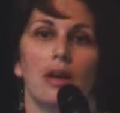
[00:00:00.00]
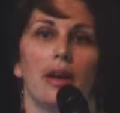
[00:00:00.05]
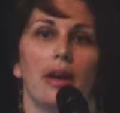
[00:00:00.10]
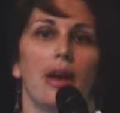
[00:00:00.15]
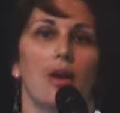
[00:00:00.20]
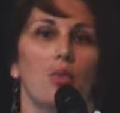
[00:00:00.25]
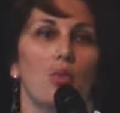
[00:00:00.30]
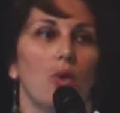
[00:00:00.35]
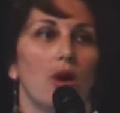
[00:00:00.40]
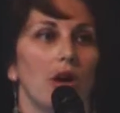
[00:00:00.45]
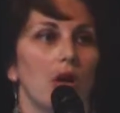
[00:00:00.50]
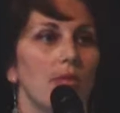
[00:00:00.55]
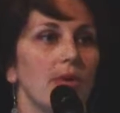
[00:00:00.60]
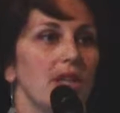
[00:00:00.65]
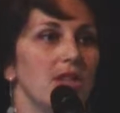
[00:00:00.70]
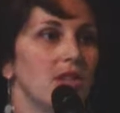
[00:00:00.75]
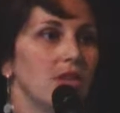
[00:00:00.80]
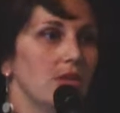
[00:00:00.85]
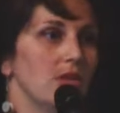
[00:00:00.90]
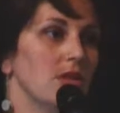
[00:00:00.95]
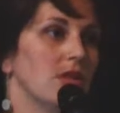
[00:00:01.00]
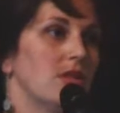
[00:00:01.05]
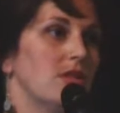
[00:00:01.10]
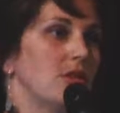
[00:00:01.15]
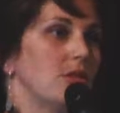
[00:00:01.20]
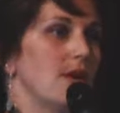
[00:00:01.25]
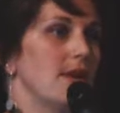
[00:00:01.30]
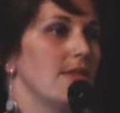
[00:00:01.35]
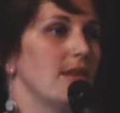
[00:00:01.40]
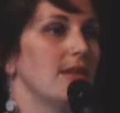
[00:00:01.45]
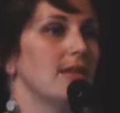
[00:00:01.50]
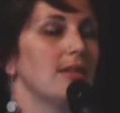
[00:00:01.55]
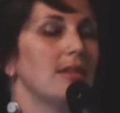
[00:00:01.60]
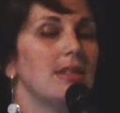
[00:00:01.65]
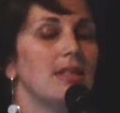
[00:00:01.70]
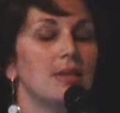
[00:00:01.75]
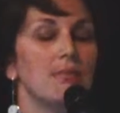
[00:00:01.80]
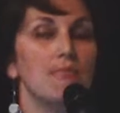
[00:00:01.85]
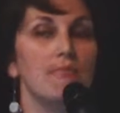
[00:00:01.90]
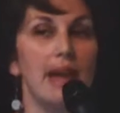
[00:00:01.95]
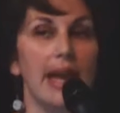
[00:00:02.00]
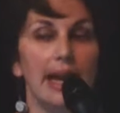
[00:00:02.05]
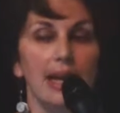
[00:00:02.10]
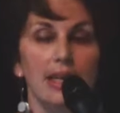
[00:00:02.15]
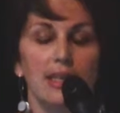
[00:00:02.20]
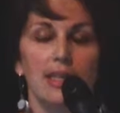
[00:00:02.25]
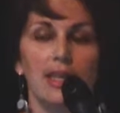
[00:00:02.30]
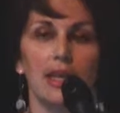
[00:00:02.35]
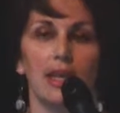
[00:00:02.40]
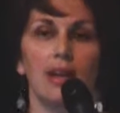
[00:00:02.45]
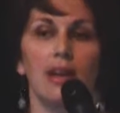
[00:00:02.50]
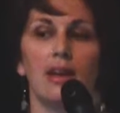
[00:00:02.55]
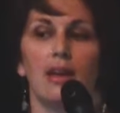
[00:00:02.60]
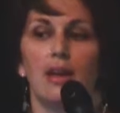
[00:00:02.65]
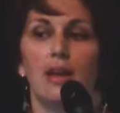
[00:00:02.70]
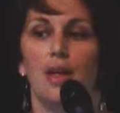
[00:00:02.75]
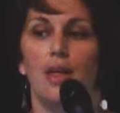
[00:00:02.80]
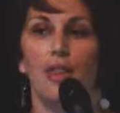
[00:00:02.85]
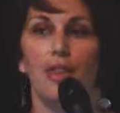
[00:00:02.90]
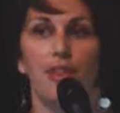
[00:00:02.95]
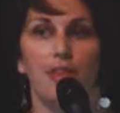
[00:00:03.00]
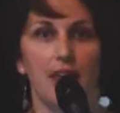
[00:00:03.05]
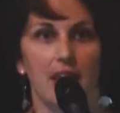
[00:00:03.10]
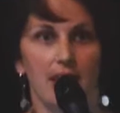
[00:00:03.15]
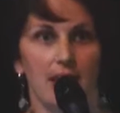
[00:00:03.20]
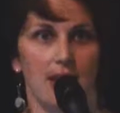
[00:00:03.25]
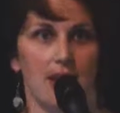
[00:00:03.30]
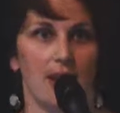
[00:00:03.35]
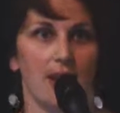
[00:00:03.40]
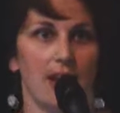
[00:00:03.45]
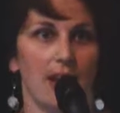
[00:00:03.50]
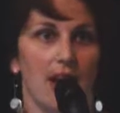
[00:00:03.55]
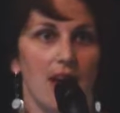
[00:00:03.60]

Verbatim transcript: and what are my students doing that is demanding thinking.